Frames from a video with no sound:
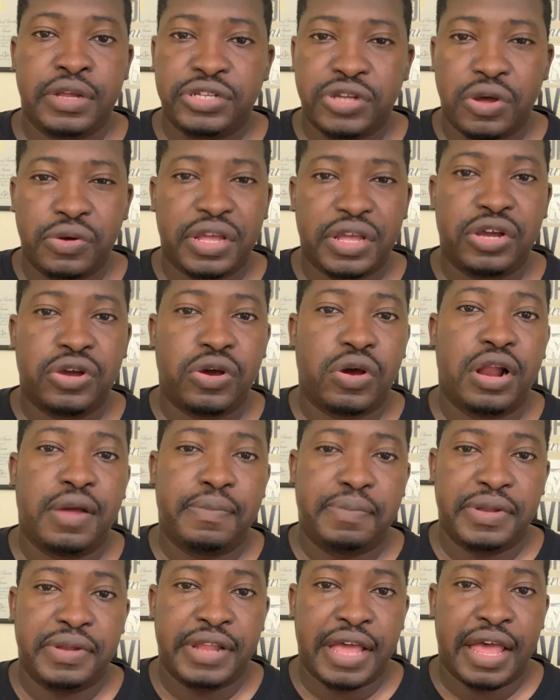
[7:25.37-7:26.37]
Don't get caught
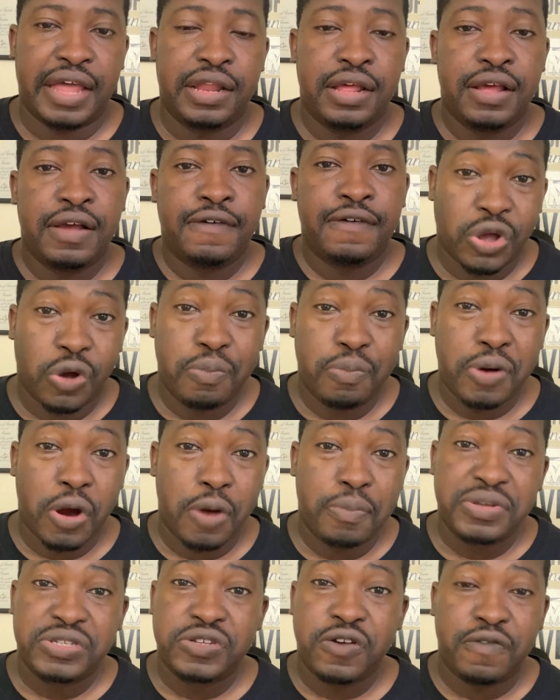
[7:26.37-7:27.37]
up in that. So
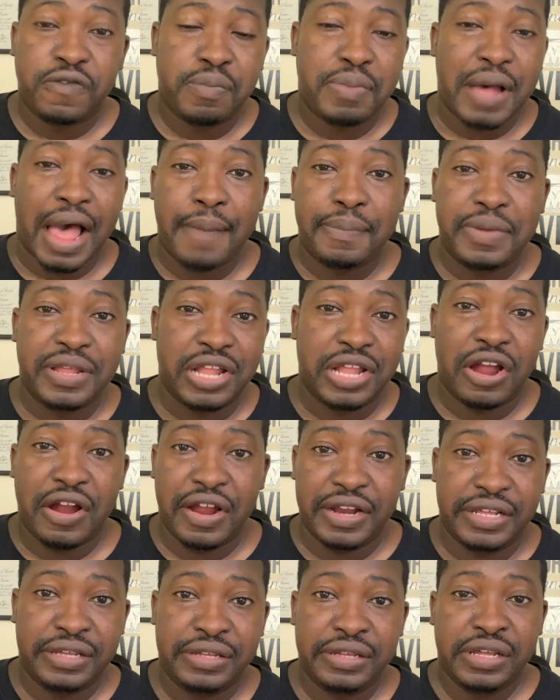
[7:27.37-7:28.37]
purpose over
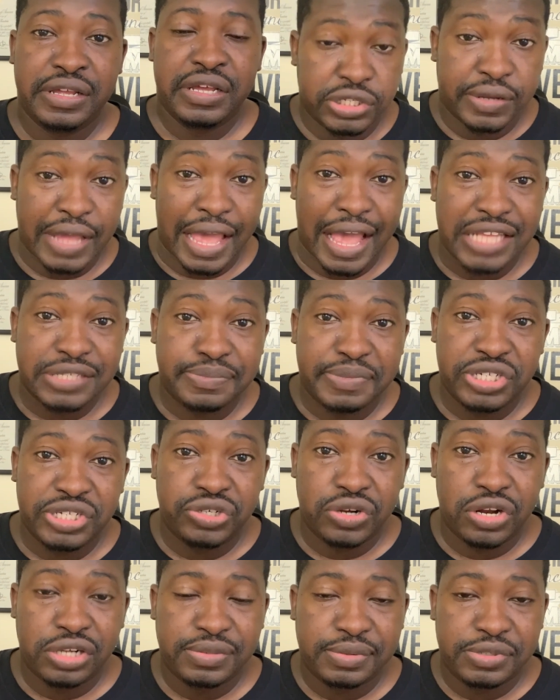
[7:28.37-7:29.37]
popularity. So guys, be
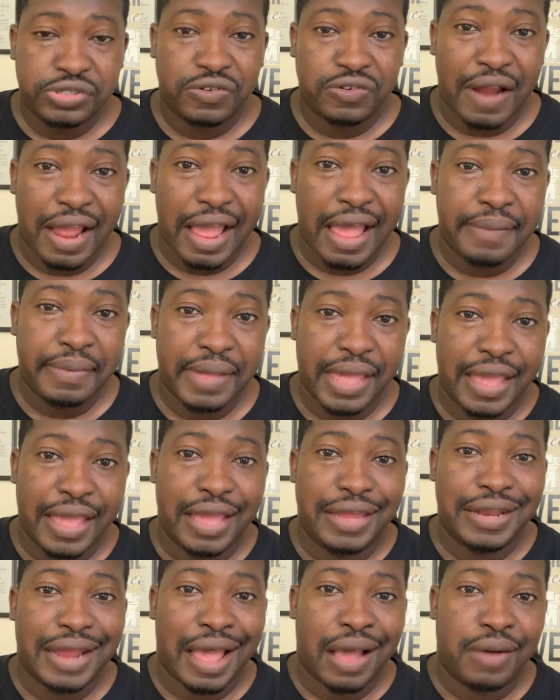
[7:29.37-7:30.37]
sure to subscribe,
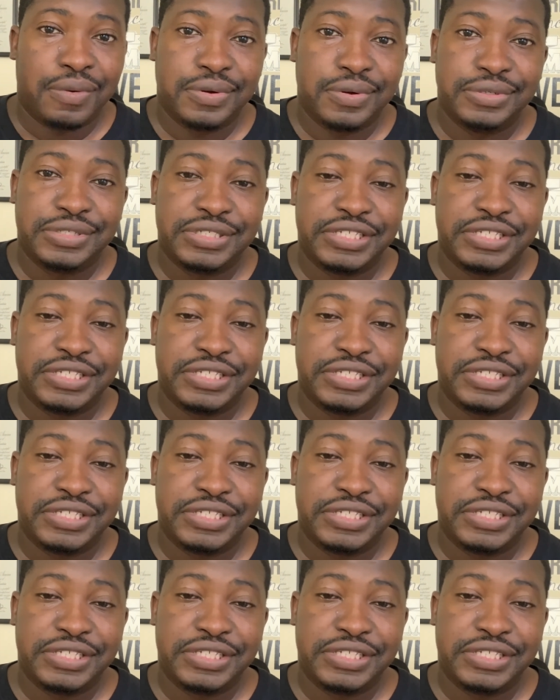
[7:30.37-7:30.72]
and I will